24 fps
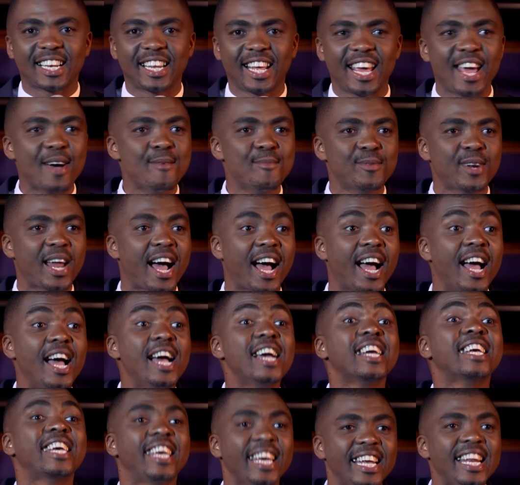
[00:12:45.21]
Yeah,
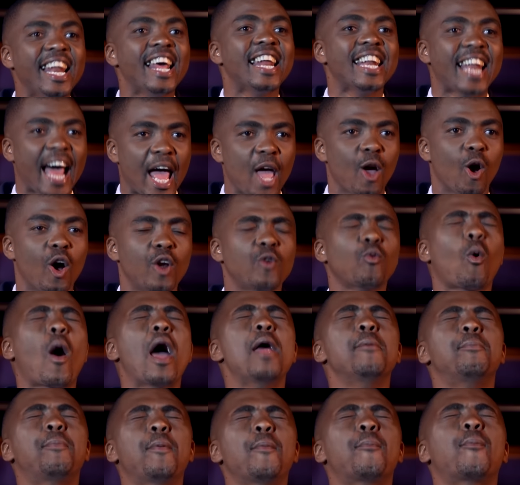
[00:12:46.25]
Kill a lion.
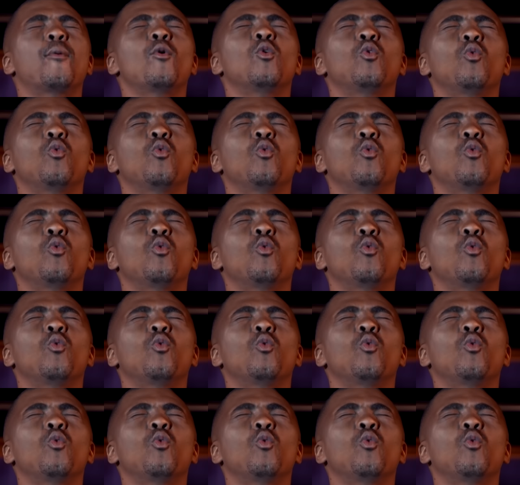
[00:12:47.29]
White people